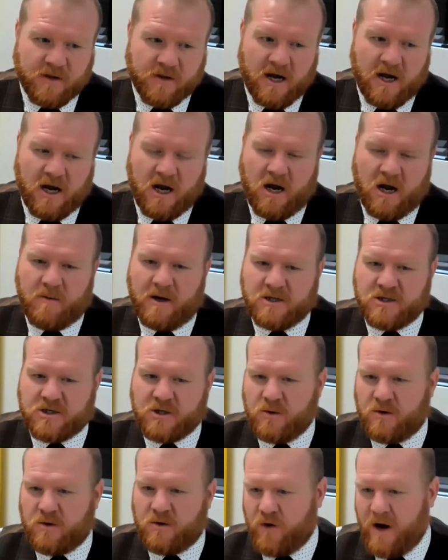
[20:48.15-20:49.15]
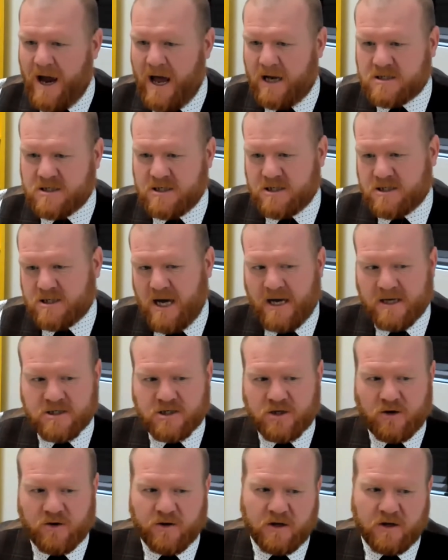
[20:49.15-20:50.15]
and do a reality
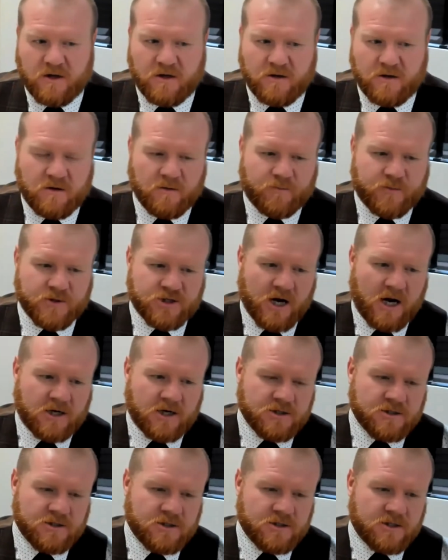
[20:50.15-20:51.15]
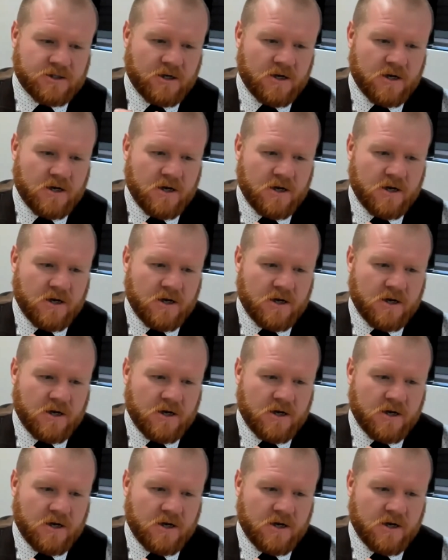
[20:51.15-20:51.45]
test on the projections.